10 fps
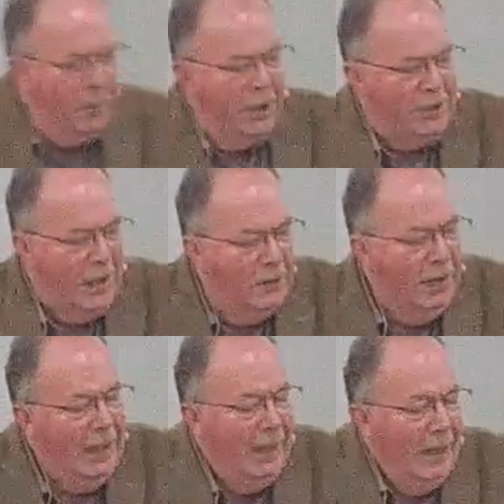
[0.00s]
he points
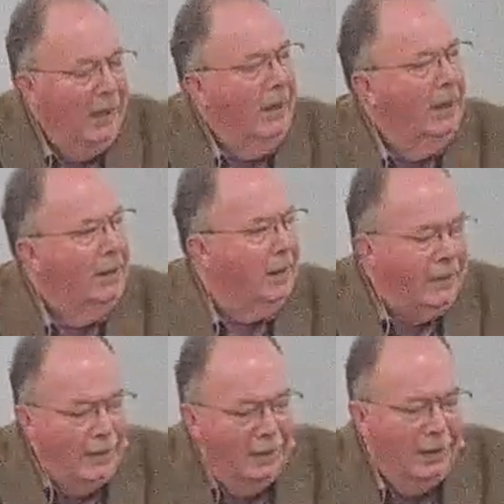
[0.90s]
out
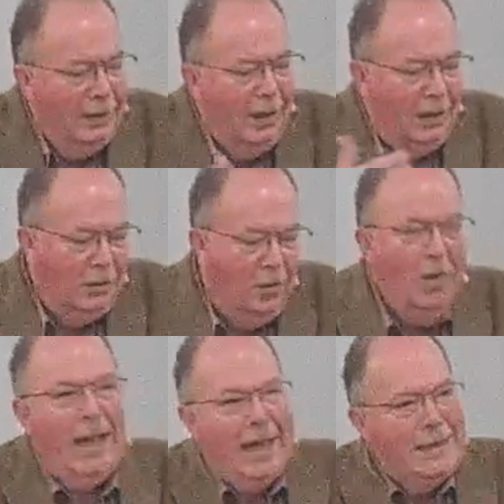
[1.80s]
that our
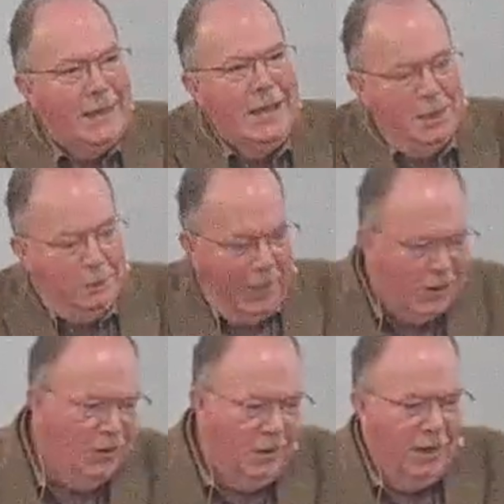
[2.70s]
Lord, as he's
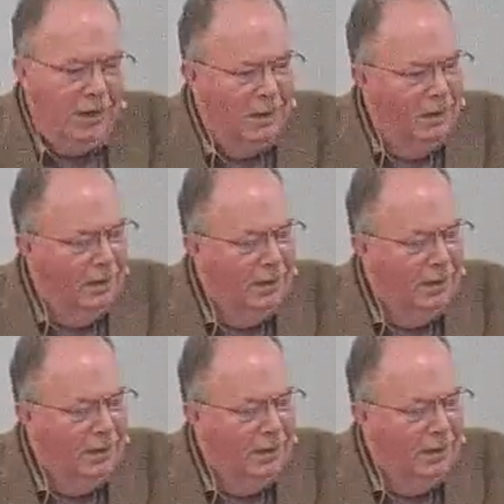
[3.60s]
pictured here,